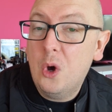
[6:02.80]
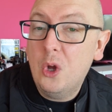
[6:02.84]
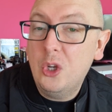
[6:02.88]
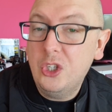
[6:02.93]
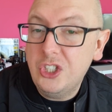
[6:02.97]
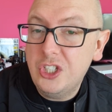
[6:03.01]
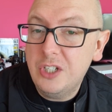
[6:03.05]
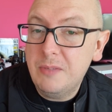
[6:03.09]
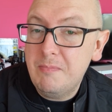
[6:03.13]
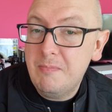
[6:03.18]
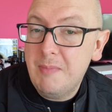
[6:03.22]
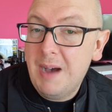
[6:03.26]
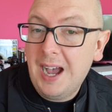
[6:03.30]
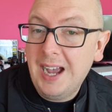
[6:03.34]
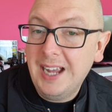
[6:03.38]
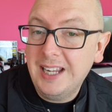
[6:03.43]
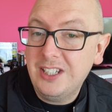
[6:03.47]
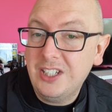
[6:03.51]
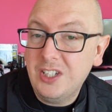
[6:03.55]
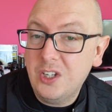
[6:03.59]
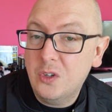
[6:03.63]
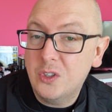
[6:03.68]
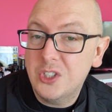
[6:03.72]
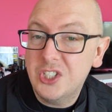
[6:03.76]

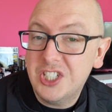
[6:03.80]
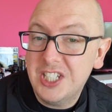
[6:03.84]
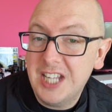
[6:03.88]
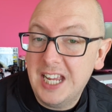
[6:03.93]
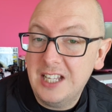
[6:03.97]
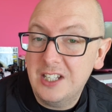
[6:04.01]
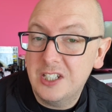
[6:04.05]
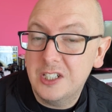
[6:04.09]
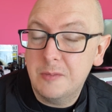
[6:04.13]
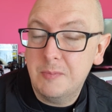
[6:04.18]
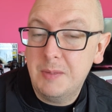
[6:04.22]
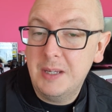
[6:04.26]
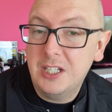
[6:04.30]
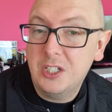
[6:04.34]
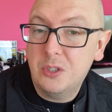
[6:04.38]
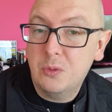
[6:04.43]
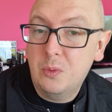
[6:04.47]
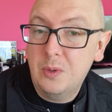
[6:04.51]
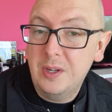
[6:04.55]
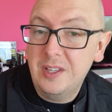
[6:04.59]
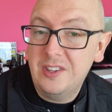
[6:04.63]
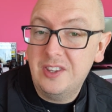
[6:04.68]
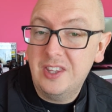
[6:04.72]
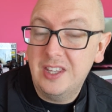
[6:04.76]
undermine your sales
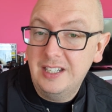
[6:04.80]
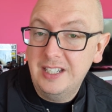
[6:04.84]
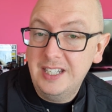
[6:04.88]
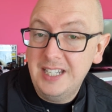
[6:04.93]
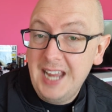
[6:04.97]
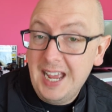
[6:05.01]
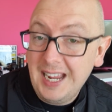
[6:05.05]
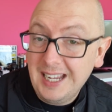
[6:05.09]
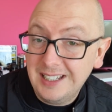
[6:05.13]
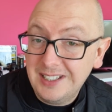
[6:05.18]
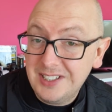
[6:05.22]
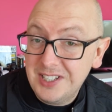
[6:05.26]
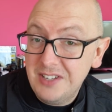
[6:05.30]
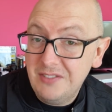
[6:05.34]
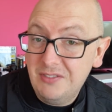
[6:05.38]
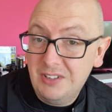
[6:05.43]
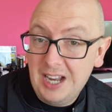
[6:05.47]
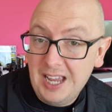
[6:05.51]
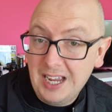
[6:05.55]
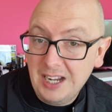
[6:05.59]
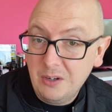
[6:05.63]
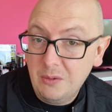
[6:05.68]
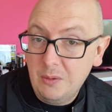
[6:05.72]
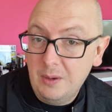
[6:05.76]
pitch with negative
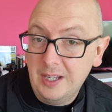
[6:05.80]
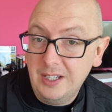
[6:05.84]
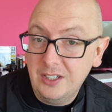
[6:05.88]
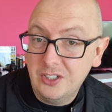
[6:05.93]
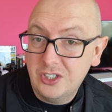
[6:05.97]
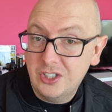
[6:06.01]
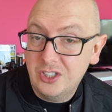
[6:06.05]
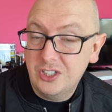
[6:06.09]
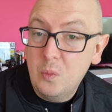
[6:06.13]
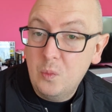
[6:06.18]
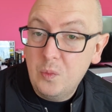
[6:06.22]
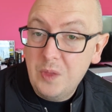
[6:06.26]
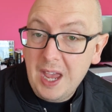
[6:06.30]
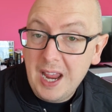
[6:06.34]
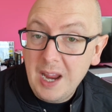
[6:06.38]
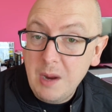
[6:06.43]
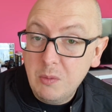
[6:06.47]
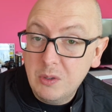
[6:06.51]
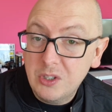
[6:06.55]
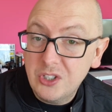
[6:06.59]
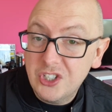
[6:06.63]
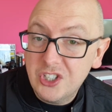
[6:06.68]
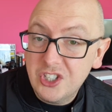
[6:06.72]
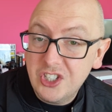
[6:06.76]
language, they
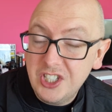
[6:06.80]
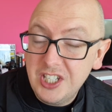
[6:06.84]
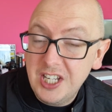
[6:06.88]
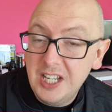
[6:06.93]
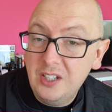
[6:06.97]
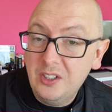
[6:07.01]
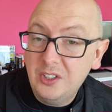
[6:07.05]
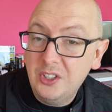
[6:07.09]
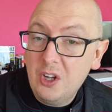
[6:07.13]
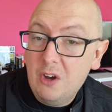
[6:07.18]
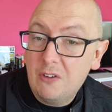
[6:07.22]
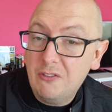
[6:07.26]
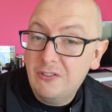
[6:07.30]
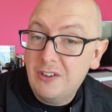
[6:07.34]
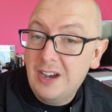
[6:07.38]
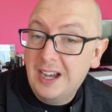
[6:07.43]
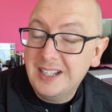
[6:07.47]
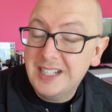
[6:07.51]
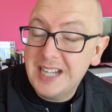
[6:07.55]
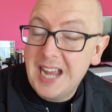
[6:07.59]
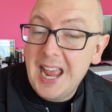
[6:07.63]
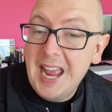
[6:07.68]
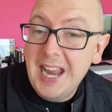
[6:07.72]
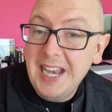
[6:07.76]
will still not
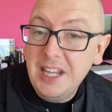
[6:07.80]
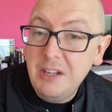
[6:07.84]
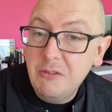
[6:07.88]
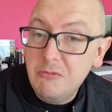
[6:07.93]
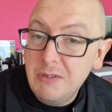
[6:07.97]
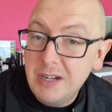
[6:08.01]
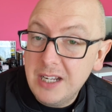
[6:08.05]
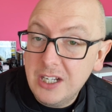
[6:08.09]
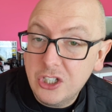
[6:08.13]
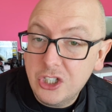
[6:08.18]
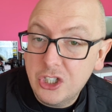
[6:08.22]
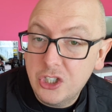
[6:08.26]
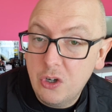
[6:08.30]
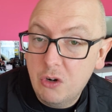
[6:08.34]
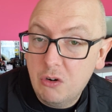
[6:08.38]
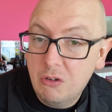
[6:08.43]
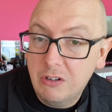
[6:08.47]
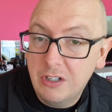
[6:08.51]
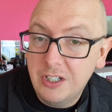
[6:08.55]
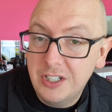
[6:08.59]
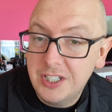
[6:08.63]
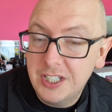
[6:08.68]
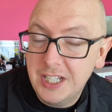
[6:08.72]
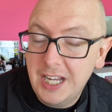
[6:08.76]
find any
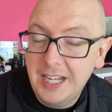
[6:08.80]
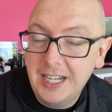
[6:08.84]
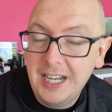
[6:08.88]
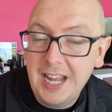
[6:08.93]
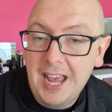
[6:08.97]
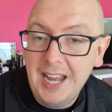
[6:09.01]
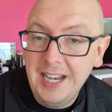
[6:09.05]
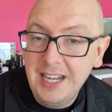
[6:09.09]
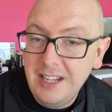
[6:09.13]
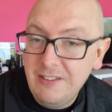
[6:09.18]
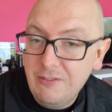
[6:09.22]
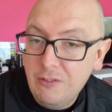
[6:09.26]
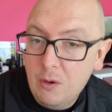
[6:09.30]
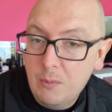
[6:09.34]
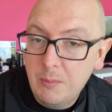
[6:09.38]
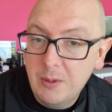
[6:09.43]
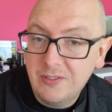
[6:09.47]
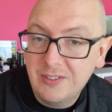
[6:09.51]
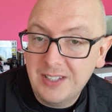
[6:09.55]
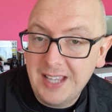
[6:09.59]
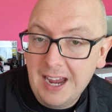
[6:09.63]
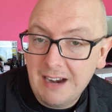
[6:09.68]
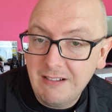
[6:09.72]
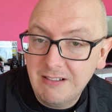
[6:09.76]
reassurance in any form
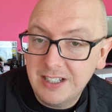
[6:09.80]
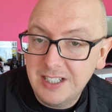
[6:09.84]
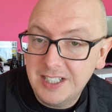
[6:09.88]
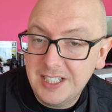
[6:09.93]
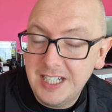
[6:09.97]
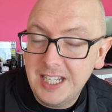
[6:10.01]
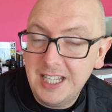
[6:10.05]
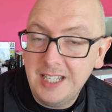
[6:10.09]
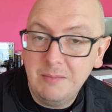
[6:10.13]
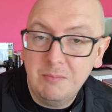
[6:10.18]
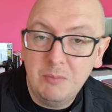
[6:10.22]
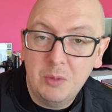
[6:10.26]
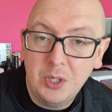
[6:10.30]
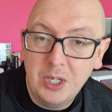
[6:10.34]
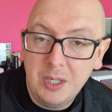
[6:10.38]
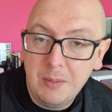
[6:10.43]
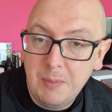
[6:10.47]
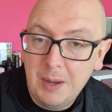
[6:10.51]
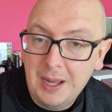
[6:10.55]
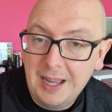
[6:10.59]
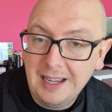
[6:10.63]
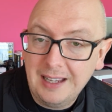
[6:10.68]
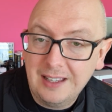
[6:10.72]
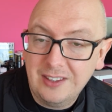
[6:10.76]
of guarantee,
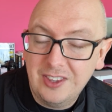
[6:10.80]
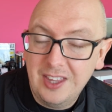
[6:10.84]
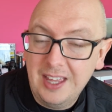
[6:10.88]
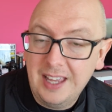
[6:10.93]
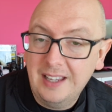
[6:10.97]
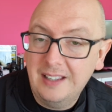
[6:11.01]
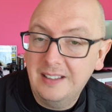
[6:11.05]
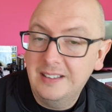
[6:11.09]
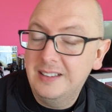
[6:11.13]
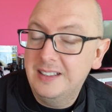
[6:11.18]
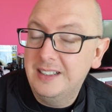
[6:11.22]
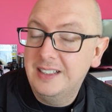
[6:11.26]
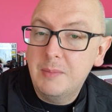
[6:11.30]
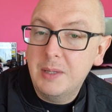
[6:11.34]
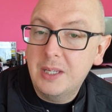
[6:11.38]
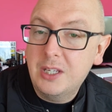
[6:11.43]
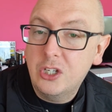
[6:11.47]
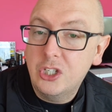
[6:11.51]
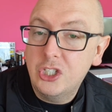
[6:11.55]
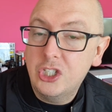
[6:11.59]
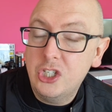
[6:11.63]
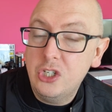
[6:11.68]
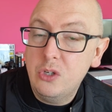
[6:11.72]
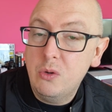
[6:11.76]
money-back thing,
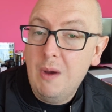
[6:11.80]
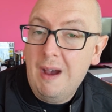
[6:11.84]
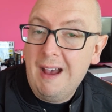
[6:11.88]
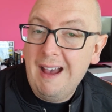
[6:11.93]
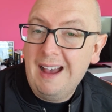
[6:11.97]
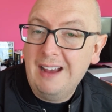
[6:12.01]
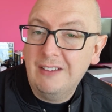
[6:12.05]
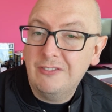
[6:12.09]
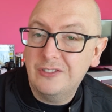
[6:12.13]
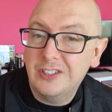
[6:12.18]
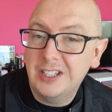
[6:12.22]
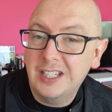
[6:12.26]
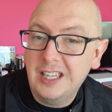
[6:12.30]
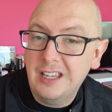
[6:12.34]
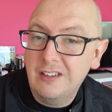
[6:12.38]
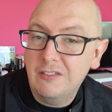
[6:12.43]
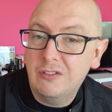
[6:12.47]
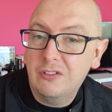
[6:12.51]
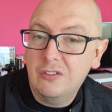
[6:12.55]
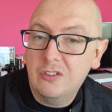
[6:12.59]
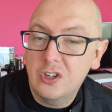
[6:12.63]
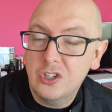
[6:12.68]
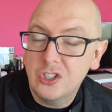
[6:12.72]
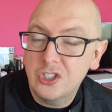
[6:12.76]
because you have to
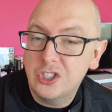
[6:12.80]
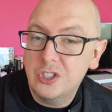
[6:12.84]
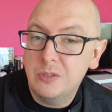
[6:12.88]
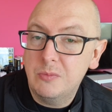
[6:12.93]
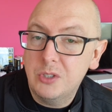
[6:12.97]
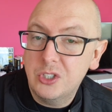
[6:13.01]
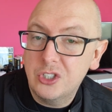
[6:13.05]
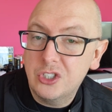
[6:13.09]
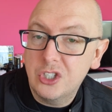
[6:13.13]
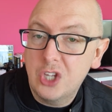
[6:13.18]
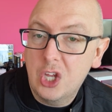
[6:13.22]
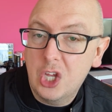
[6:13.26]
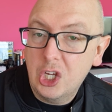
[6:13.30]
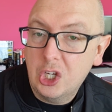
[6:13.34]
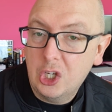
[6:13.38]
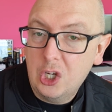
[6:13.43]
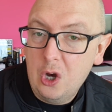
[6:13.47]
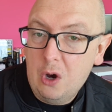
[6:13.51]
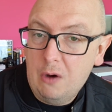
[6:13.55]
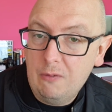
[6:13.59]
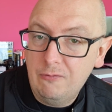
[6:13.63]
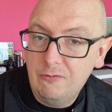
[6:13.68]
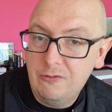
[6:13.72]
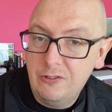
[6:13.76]
give customers
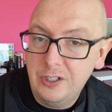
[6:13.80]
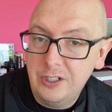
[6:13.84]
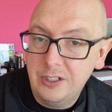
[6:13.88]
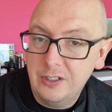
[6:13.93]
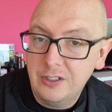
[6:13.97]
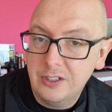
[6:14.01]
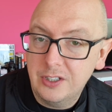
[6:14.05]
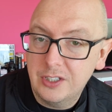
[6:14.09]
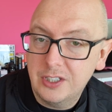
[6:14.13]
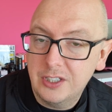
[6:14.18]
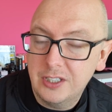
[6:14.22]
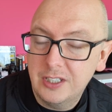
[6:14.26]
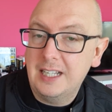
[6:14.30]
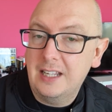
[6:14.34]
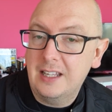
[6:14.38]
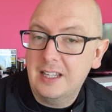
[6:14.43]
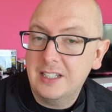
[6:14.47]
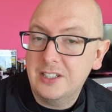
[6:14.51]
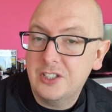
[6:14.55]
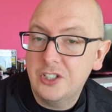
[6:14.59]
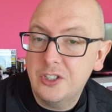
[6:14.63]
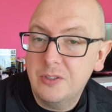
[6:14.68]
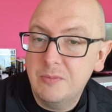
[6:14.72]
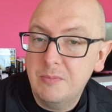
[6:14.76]
confidence. Now,
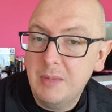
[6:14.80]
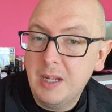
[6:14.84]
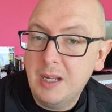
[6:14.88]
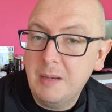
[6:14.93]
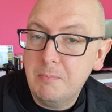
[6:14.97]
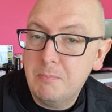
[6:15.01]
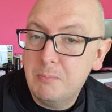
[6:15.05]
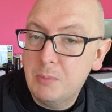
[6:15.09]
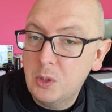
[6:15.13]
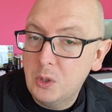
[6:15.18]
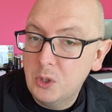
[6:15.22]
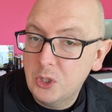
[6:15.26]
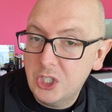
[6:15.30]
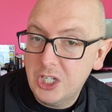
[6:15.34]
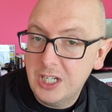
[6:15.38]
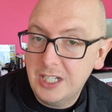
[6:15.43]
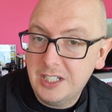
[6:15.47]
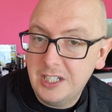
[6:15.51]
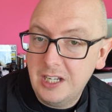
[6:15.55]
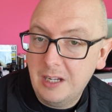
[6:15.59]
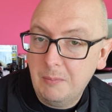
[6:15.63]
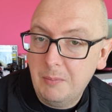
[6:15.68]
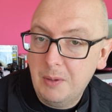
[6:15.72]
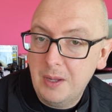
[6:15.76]
that doesn't mean
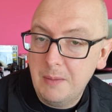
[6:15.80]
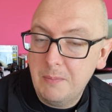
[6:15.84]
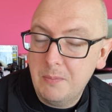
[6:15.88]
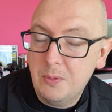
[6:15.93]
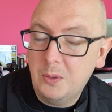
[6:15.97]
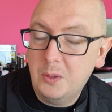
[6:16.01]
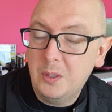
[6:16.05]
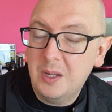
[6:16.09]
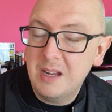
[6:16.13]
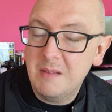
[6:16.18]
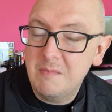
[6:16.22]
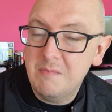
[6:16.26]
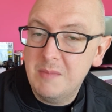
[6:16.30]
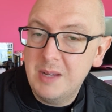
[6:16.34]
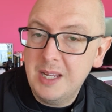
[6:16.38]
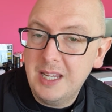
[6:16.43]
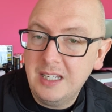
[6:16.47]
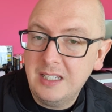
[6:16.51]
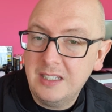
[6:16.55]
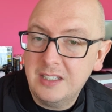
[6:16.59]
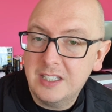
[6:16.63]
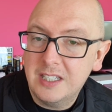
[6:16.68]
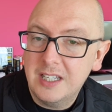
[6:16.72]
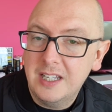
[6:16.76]
bullshitting people. It
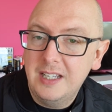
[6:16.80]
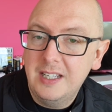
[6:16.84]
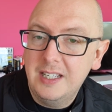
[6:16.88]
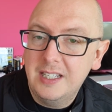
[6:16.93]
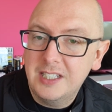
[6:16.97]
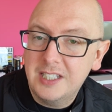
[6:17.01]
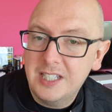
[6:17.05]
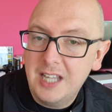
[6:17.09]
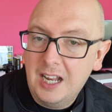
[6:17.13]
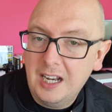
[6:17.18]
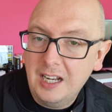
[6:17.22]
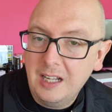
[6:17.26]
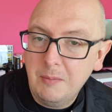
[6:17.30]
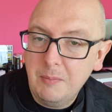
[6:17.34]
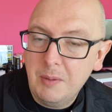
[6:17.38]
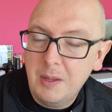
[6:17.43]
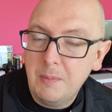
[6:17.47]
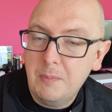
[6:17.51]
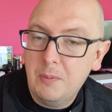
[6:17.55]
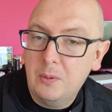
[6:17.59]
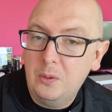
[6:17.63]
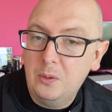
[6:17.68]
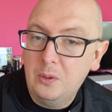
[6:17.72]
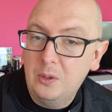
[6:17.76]
means telling
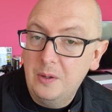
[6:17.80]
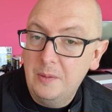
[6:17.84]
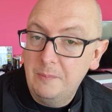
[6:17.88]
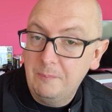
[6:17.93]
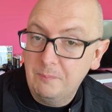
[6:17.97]
people